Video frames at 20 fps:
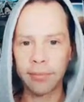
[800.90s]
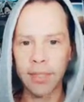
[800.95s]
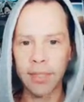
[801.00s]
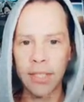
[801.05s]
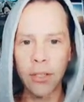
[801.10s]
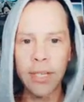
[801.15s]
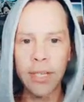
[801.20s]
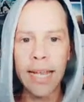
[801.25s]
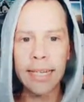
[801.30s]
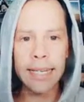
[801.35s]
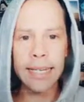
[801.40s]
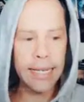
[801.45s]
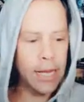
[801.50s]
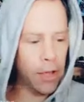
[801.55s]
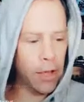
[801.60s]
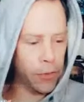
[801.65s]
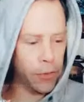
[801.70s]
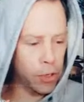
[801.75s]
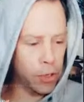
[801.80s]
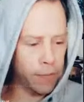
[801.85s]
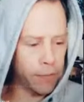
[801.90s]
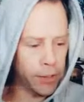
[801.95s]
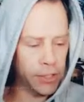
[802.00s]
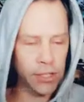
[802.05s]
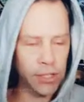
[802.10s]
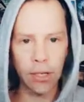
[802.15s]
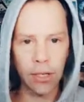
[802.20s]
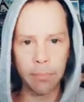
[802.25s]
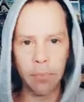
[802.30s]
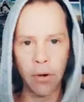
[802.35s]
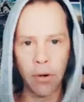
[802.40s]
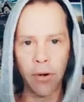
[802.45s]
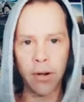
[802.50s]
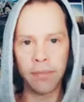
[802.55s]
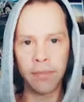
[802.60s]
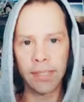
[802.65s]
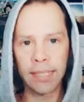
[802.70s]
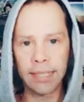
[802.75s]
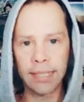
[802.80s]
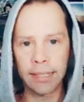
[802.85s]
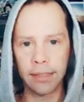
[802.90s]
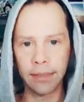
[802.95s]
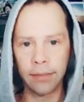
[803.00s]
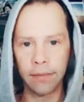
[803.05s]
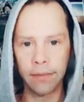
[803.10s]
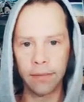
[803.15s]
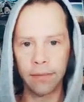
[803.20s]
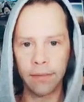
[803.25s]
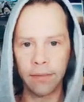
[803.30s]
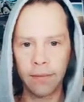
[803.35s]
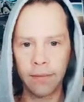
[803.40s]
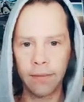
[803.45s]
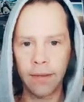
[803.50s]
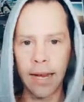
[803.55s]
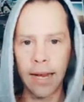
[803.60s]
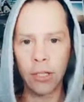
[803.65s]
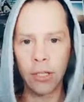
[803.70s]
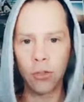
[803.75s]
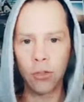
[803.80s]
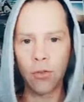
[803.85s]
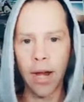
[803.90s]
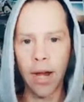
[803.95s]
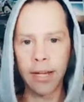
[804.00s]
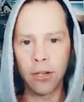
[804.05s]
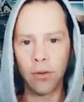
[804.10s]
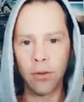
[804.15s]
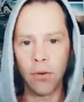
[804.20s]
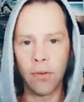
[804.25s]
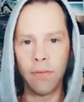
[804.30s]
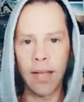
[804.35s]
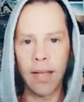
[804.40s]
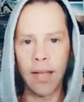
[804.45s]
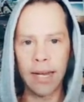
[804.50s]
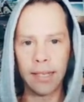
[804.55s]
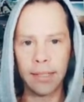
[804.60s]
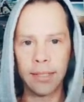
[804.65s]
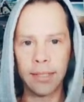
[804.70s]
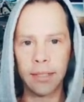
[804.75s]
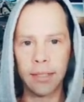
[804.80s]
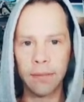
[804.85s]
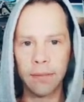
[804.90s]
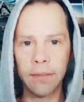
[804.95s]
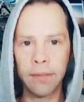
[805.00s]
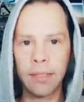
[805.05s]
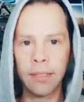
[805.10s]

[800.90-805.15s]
So technically, the universe is a mirror of itself, and it's trying to refine itself.